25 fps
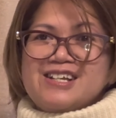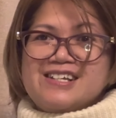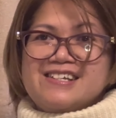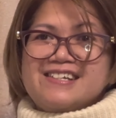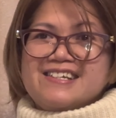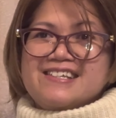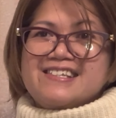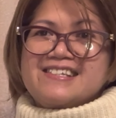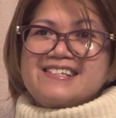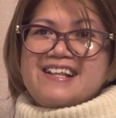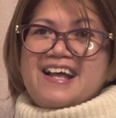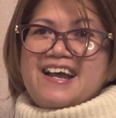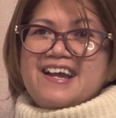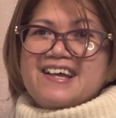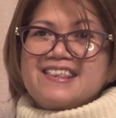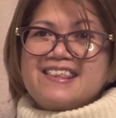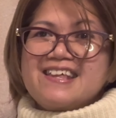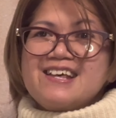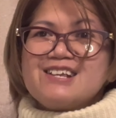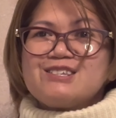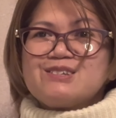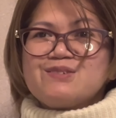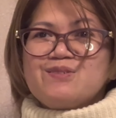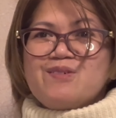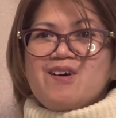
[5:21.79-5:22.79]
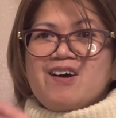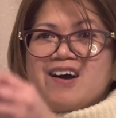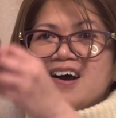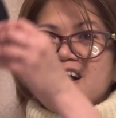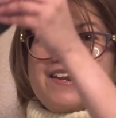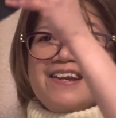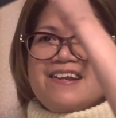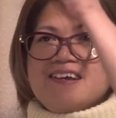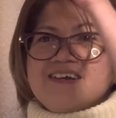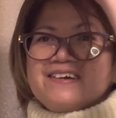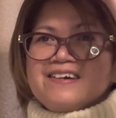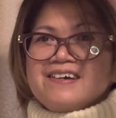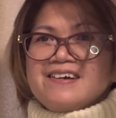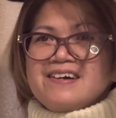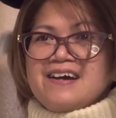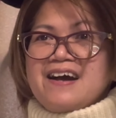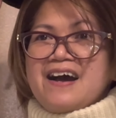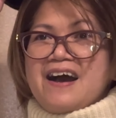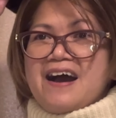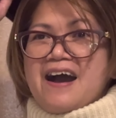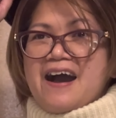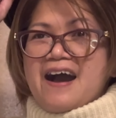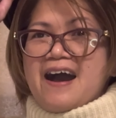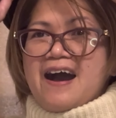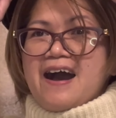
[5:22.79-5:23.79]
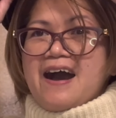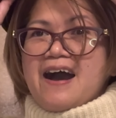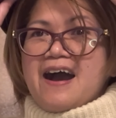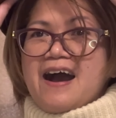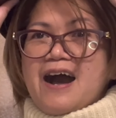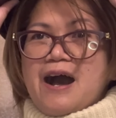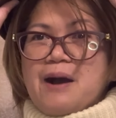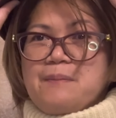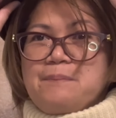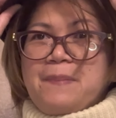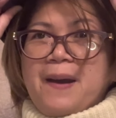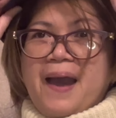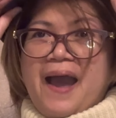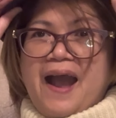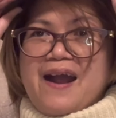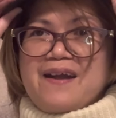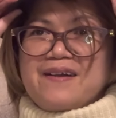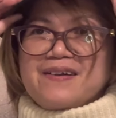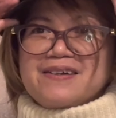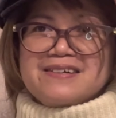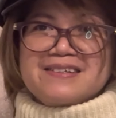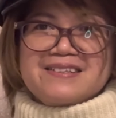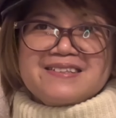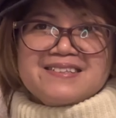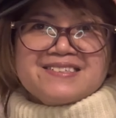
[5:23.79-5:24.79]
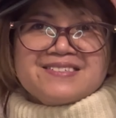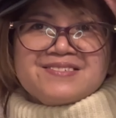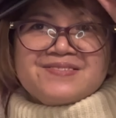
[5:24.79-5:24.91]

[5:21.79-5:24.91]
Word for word: just like this one, apparel.